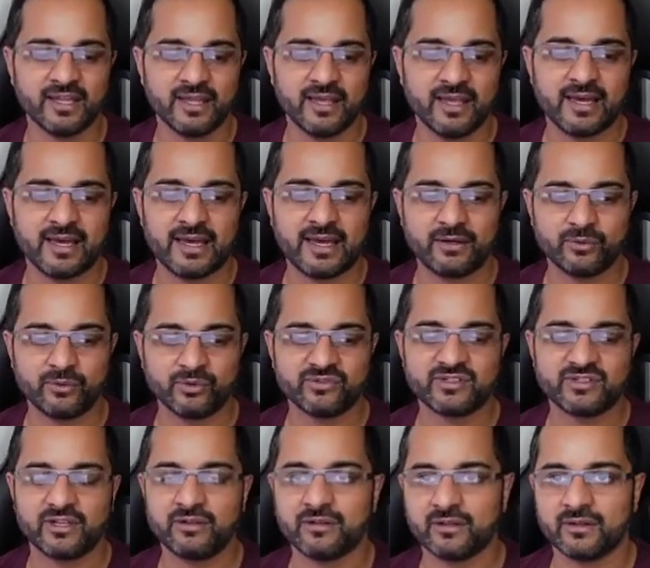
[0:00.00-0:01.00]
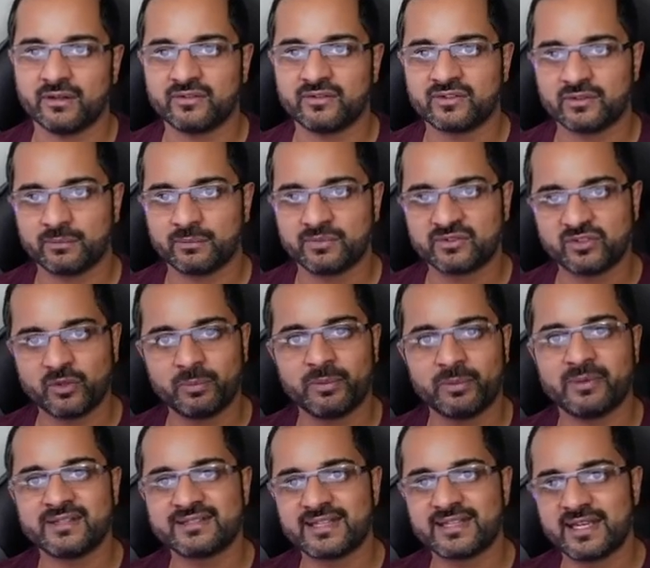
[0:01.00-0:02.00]
and also some
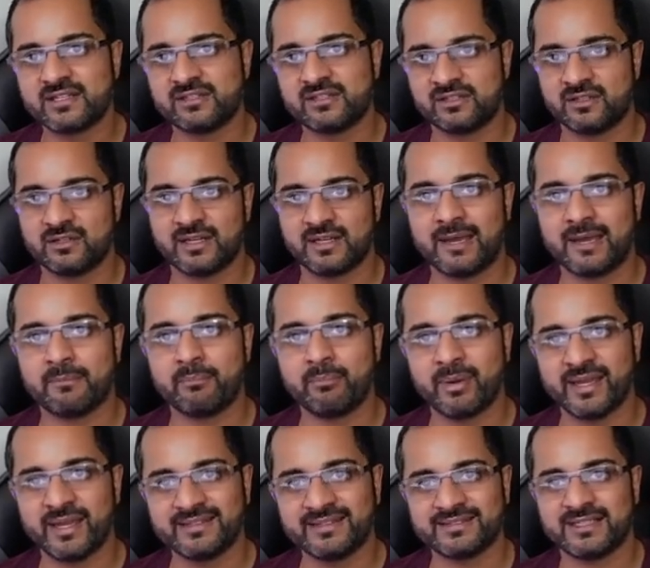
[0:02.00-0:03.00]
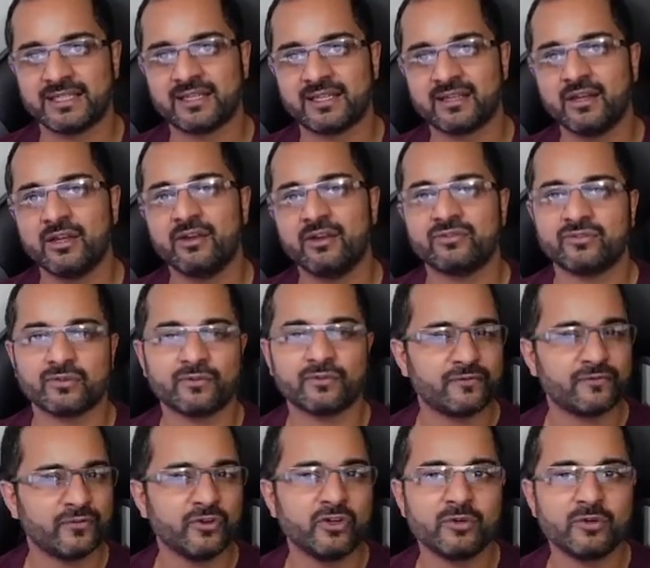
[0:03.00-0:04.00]
supplementation and basic sort of
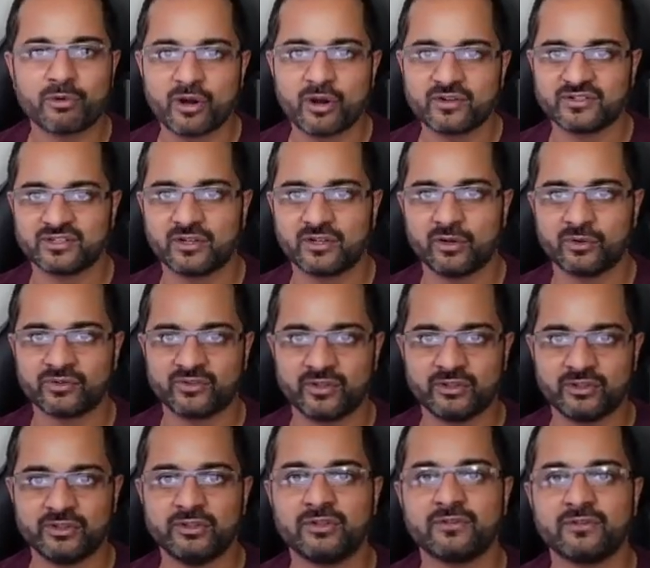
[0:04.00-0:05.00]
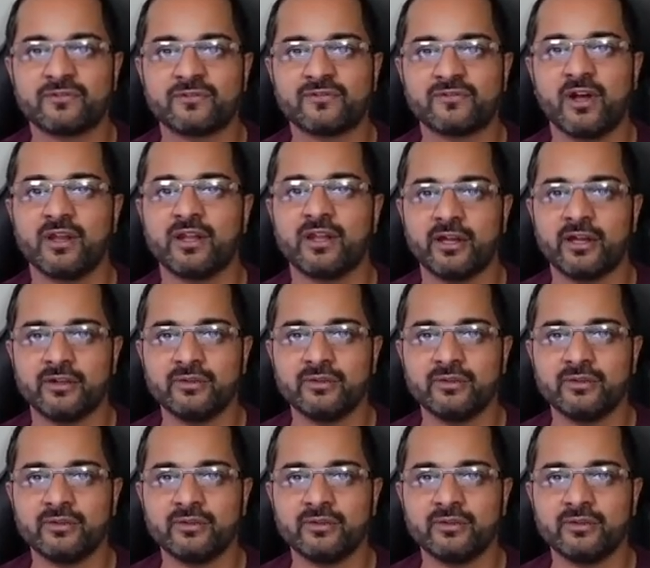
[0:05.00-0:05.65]
food protocols that you can follow.